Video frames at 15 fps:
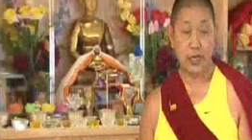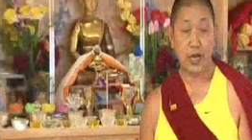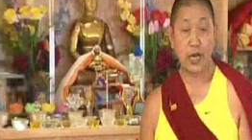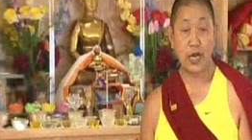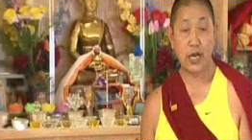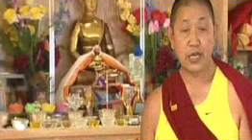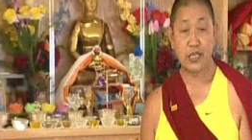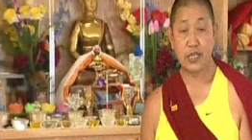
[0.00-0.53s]

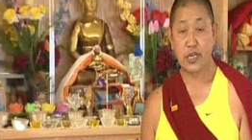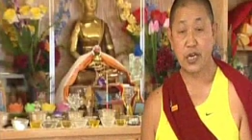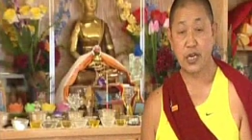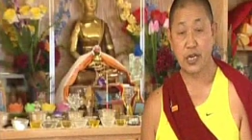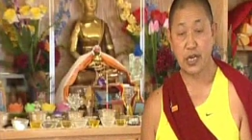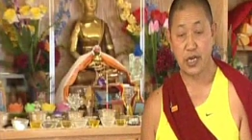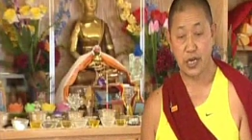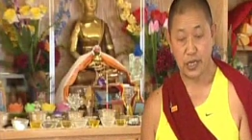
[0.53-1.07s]

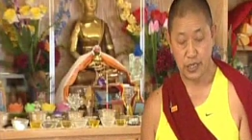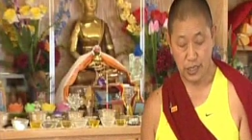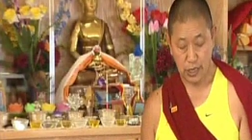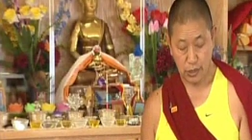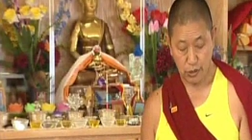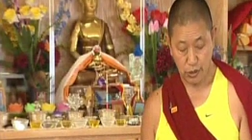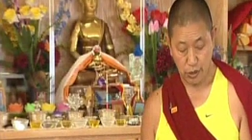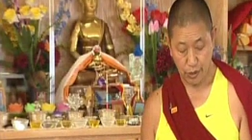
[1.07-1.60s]

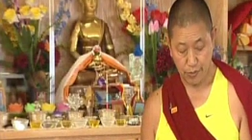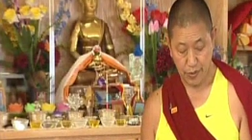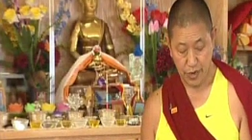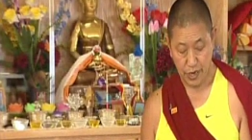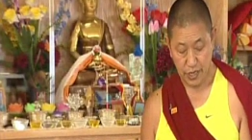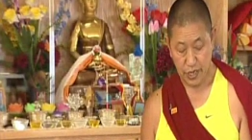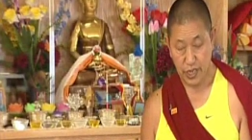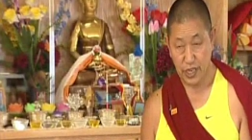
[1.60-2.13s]

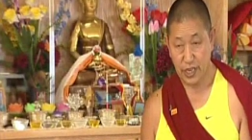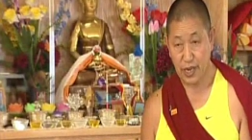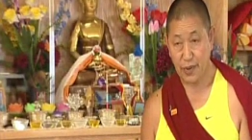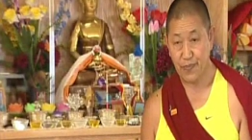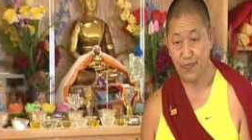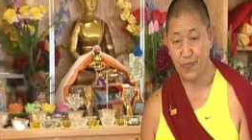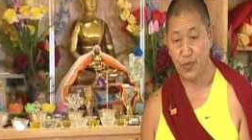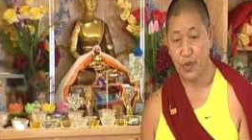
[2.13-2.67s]

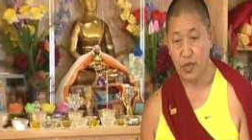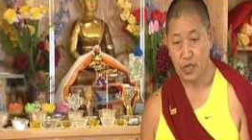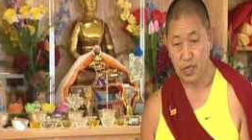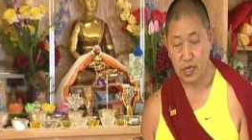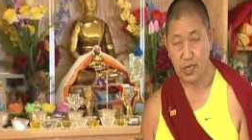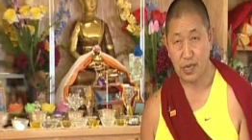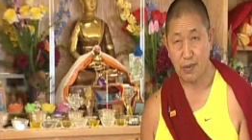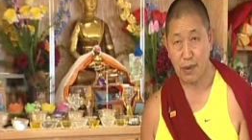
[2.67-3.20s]

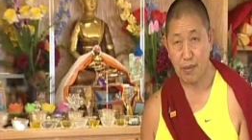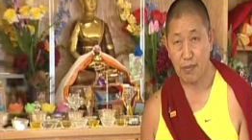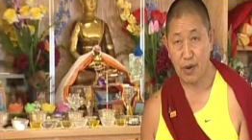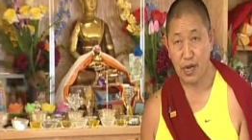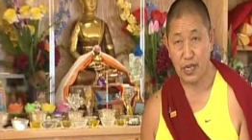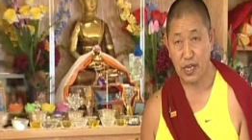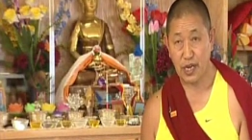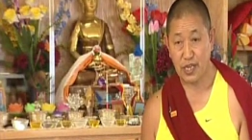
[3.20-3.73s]
I
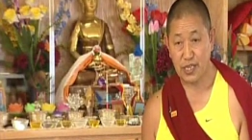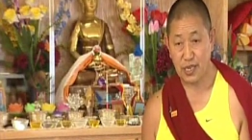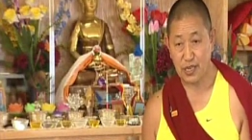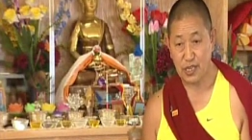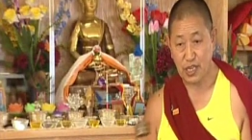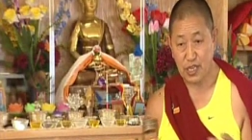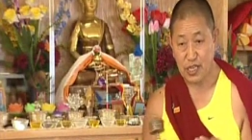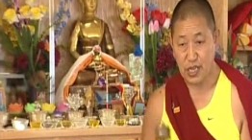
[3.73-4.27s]
was
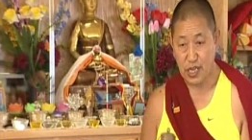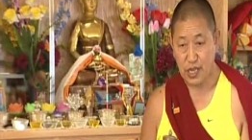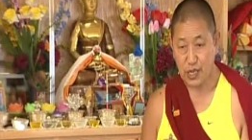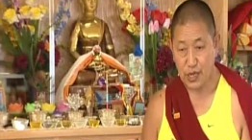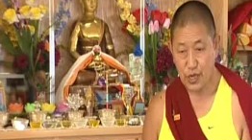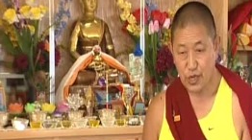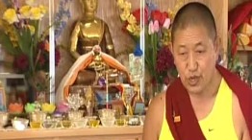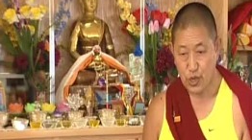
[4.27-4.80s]
in
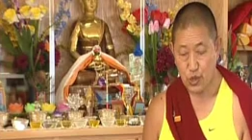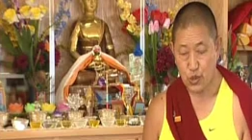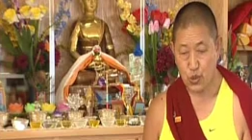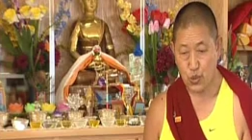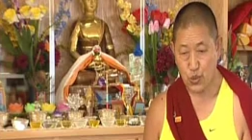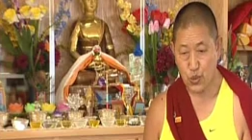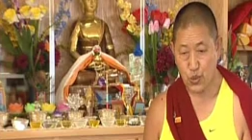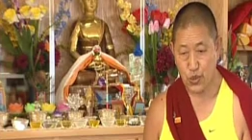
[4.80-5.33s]
Chinese prison
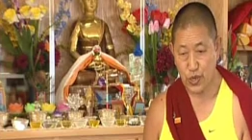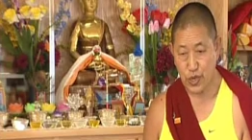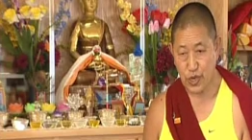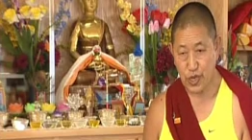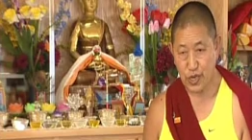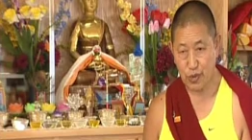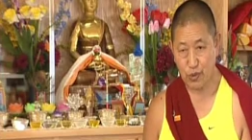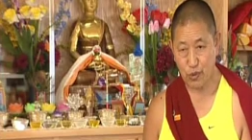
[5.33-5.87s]
for
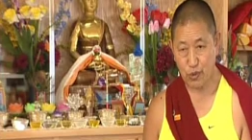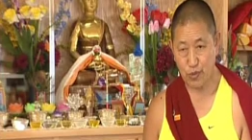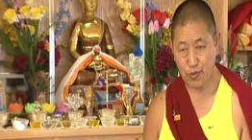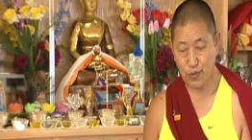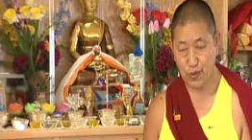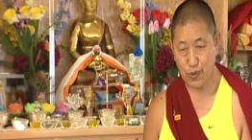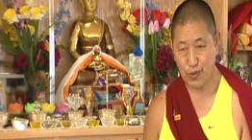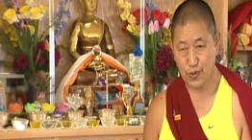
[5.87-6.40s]
nearly
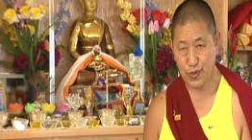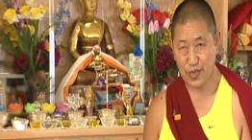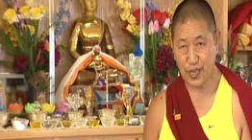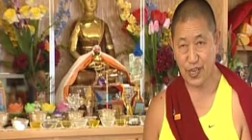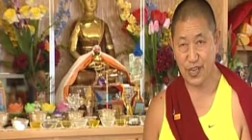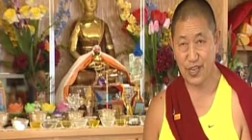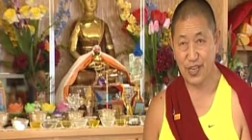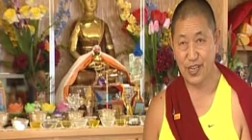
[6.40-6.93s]
20
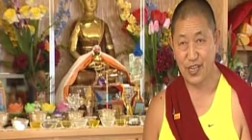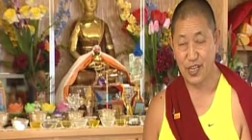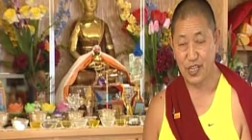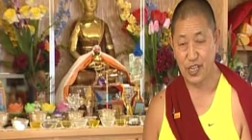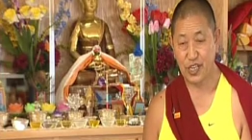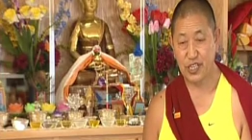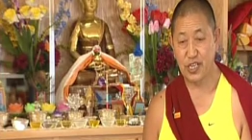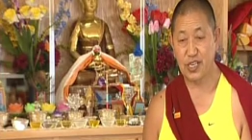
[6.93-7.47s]
years.
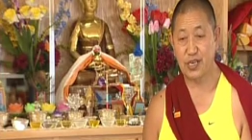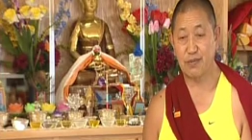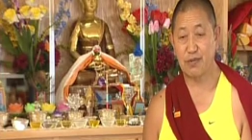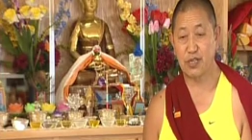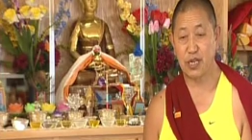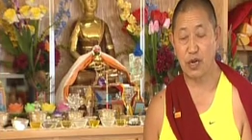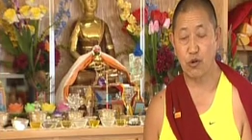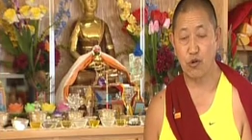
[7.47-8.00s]
In the
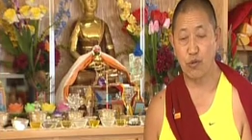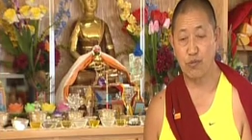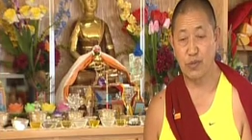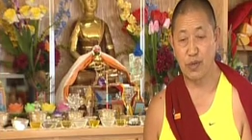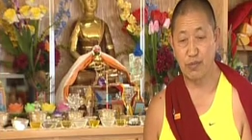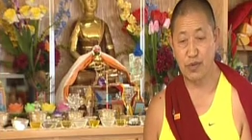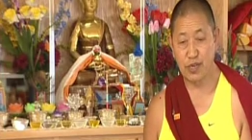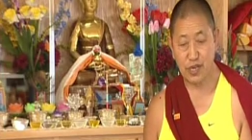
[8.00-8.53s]
prison,
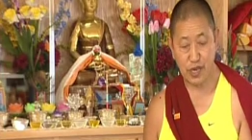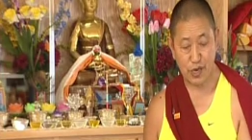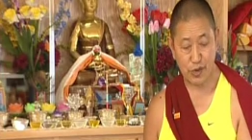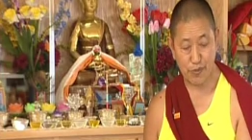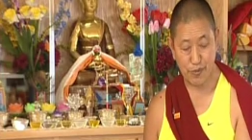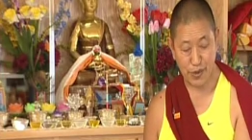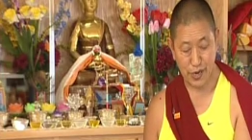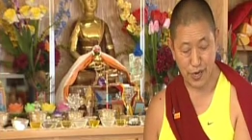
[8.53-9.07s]
instead
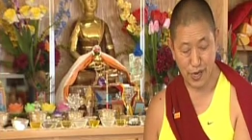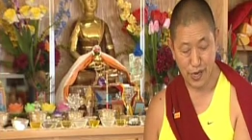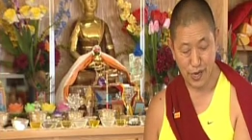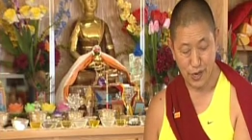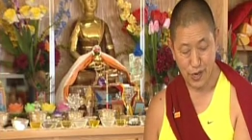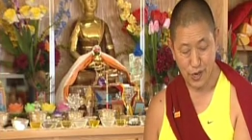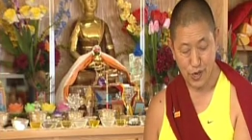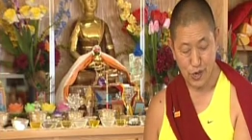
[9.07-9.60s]
of going
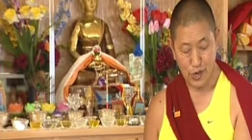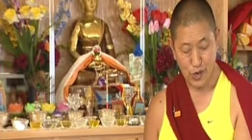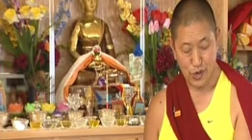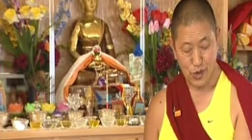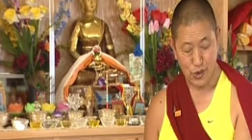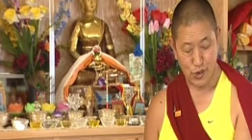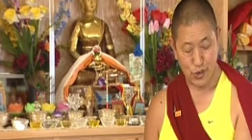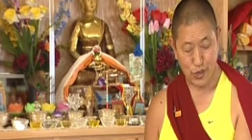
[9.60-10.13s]
to
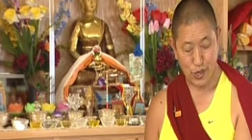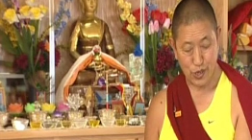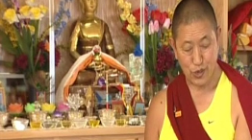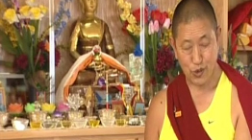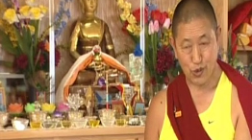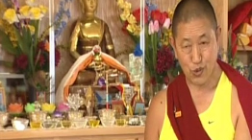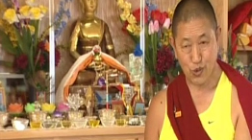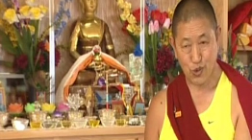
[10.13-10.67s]
sleep, I